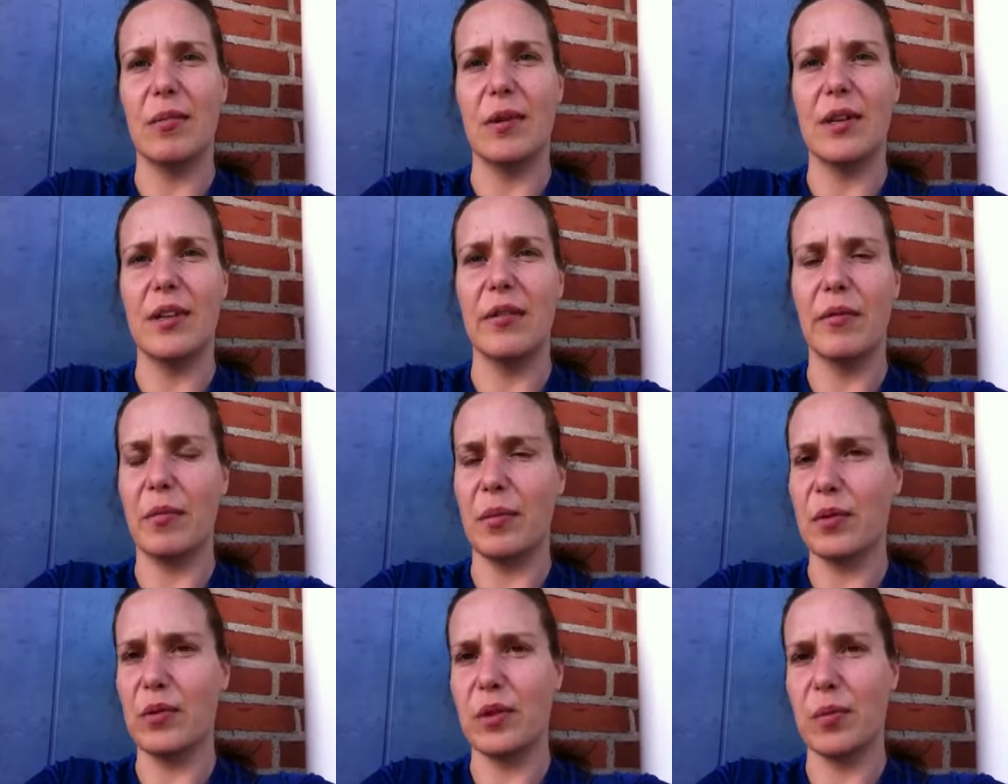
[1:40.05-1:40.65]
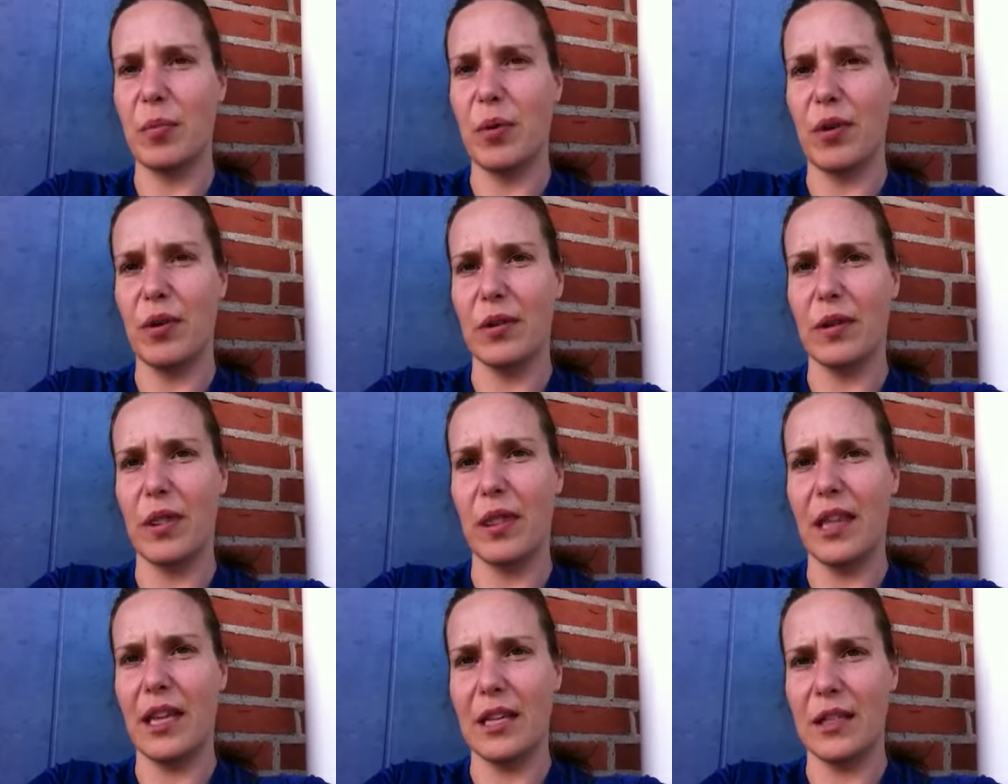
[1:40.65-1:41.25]
one of the most
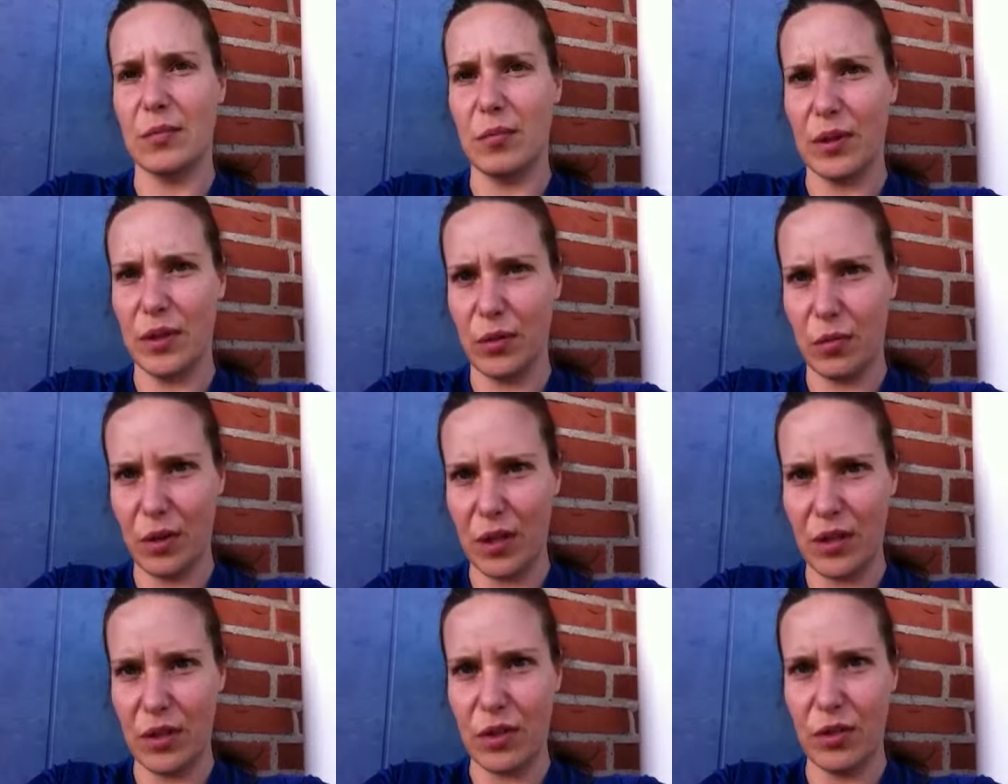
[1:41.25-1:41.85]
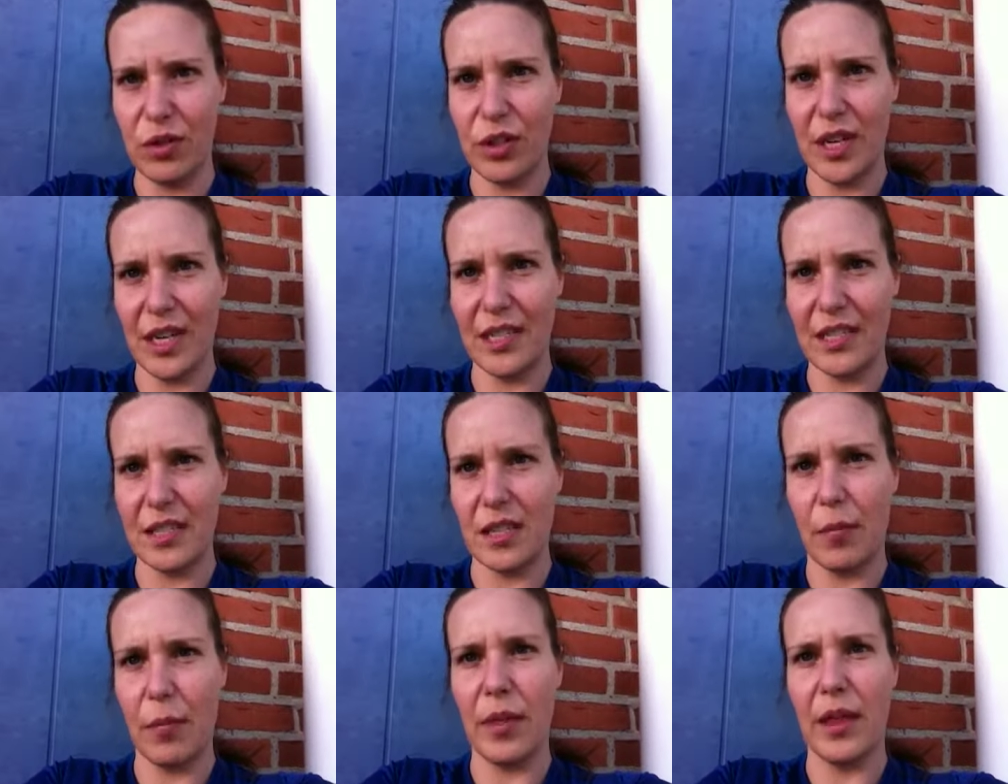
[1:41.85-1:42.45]
important things when you want to
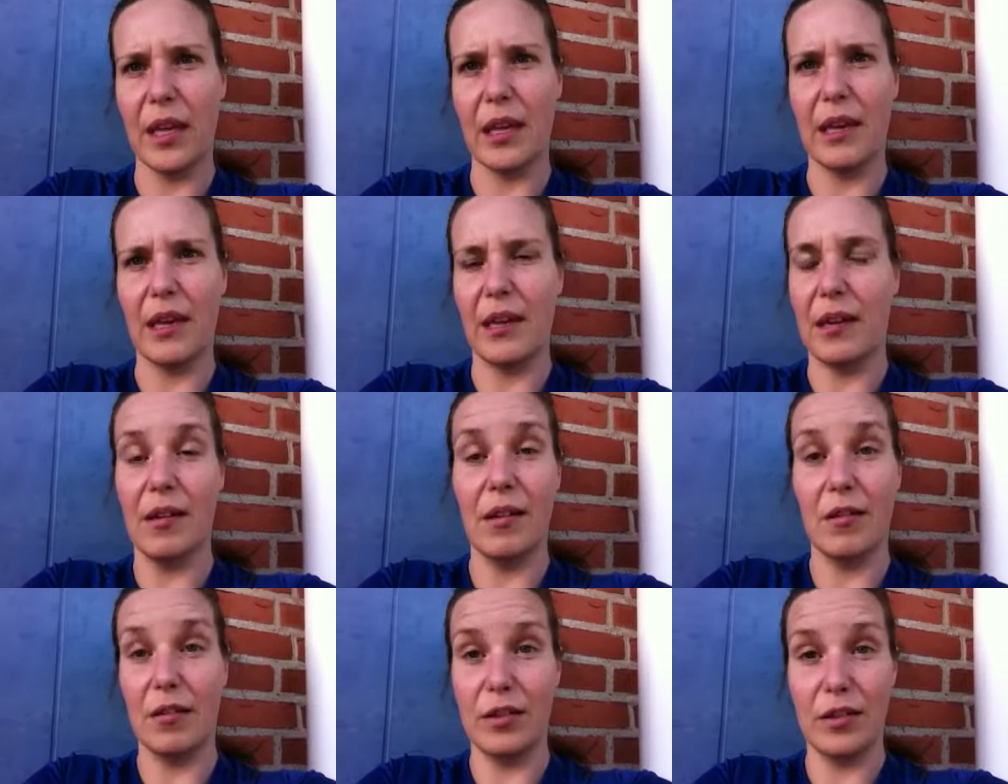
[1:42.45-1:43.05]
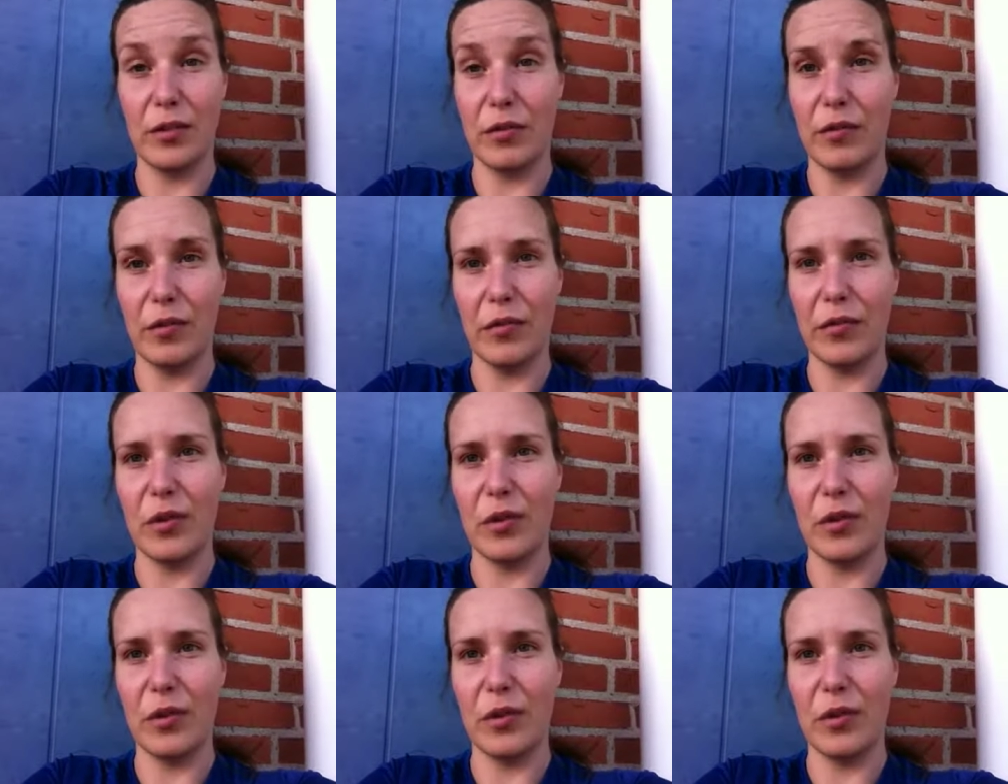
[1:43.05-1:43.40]
change something and also,